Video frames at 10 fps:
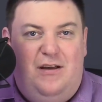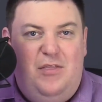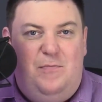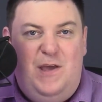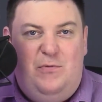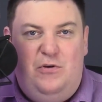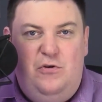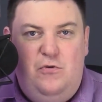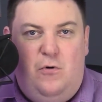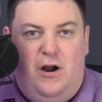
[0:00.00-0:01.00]
some of the people
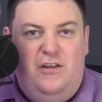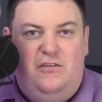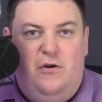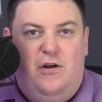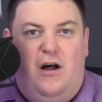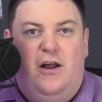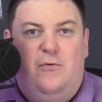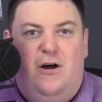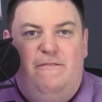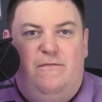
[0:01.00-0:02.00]
who wanted to go to
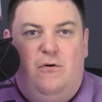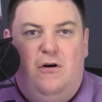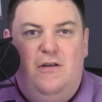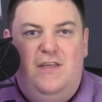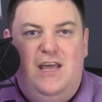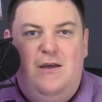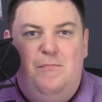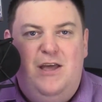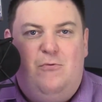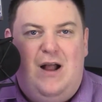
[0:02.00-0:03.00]
Ottawa for the
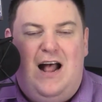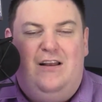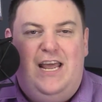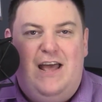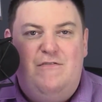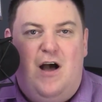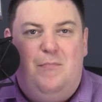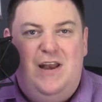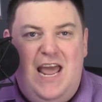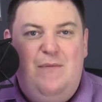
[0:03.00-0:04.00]
big rally have
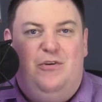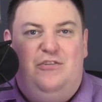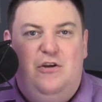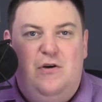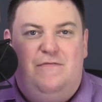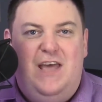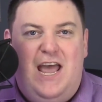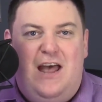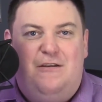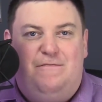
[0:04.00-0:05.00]
not been able to if
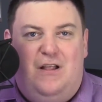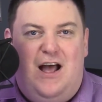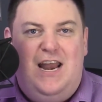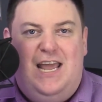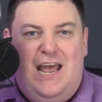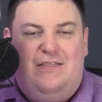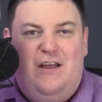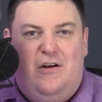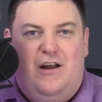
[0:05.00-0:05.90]
they had to fly to get there.